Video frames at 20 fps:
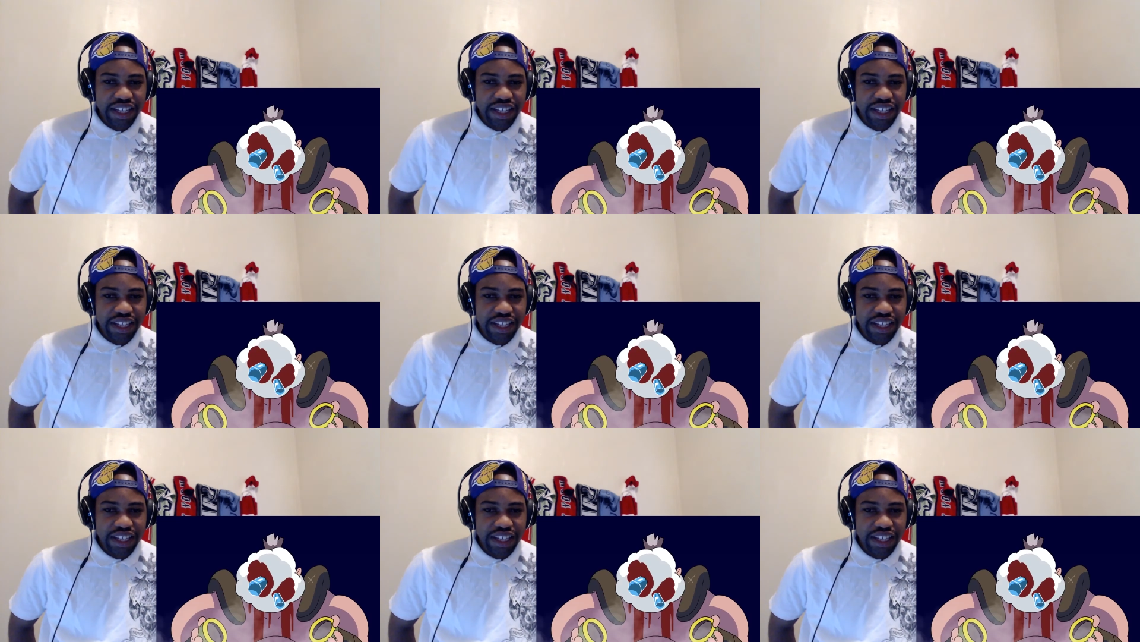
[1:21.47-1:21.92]

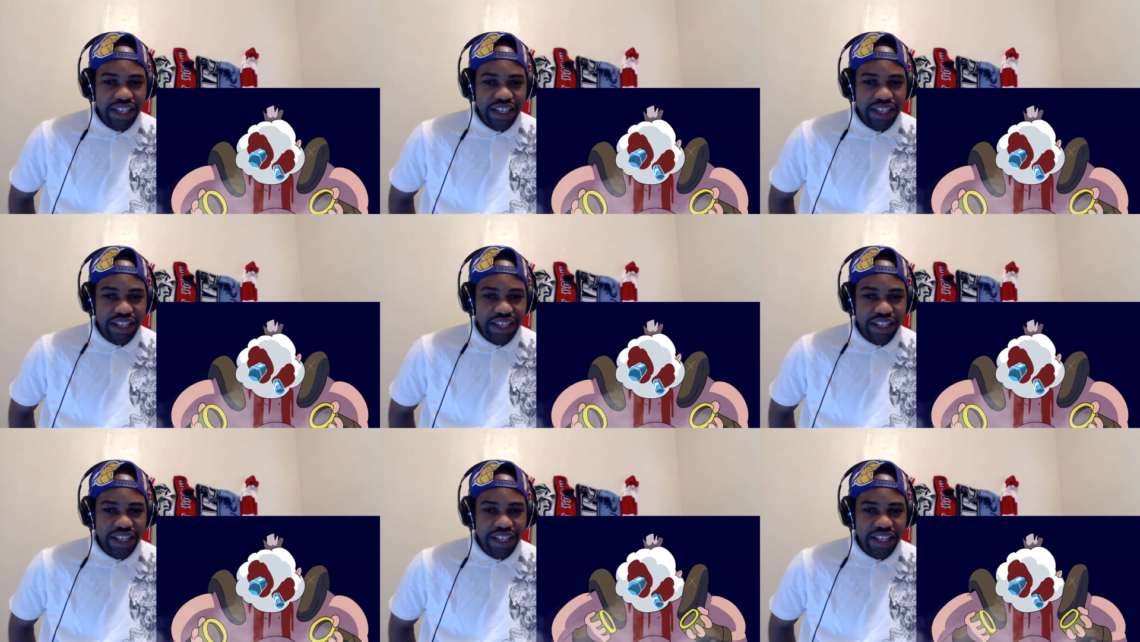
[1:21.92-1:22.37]

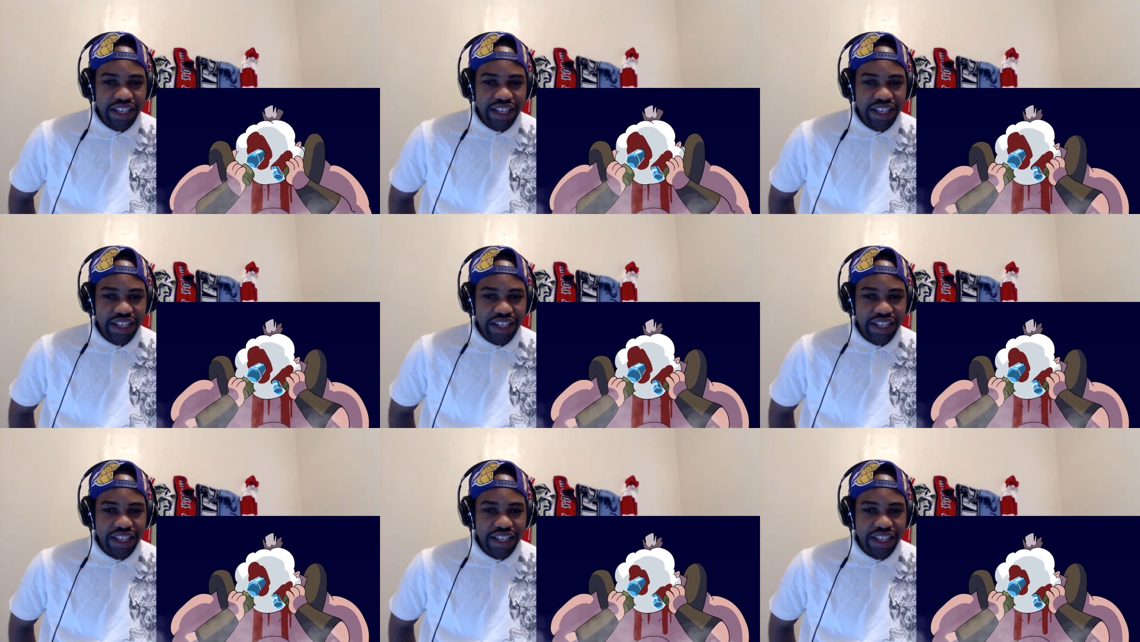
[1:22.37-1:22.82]

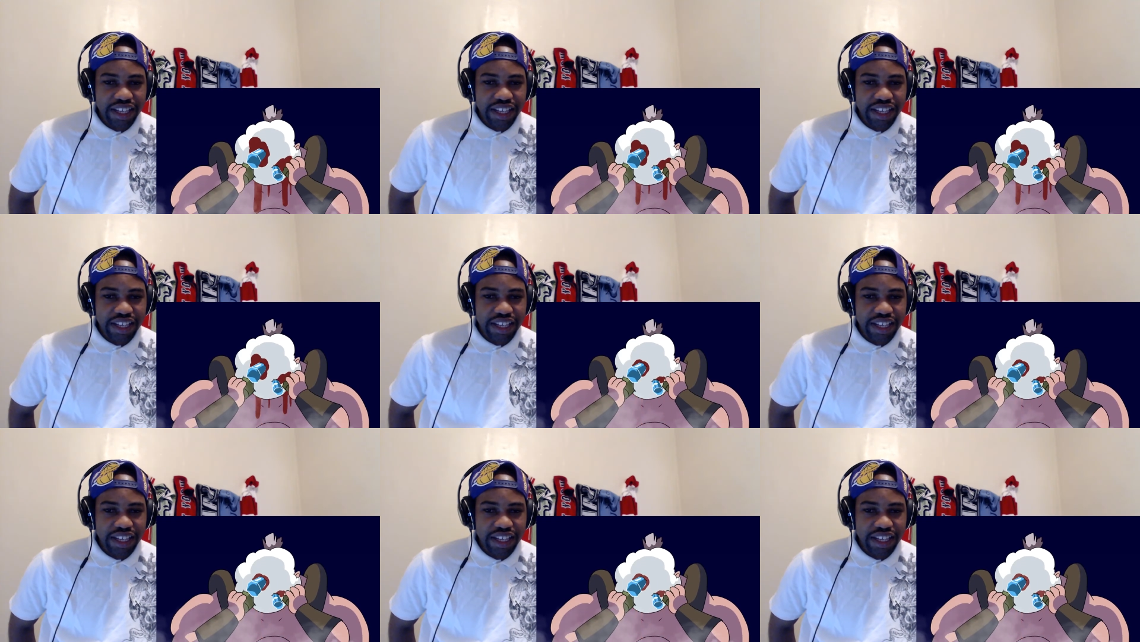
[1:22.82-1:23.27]

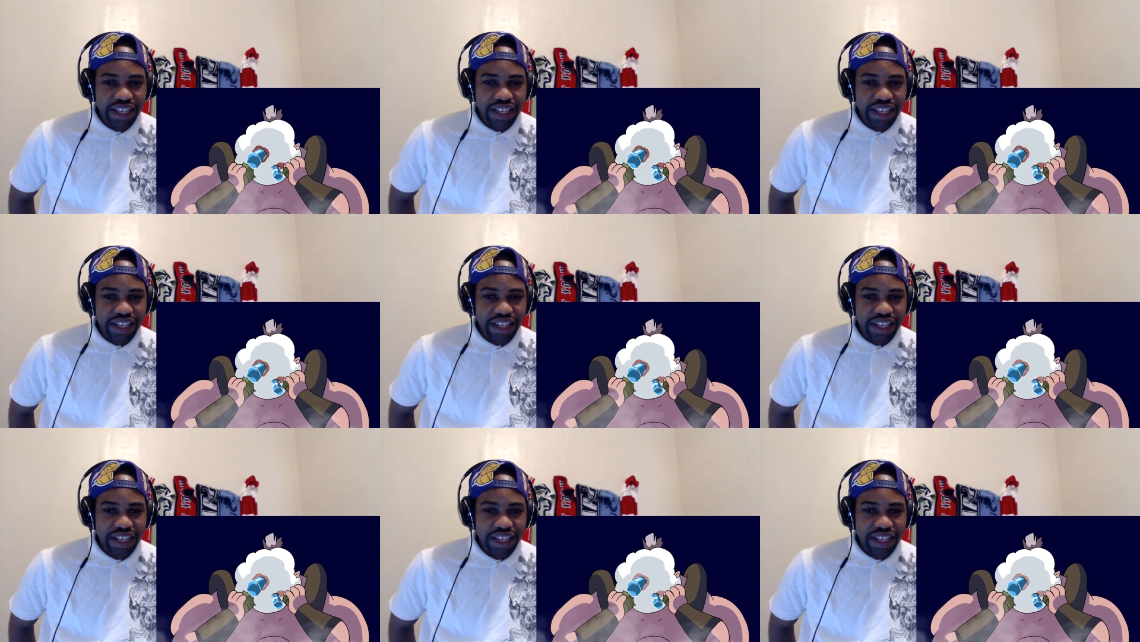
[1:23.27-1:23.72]
[no speech]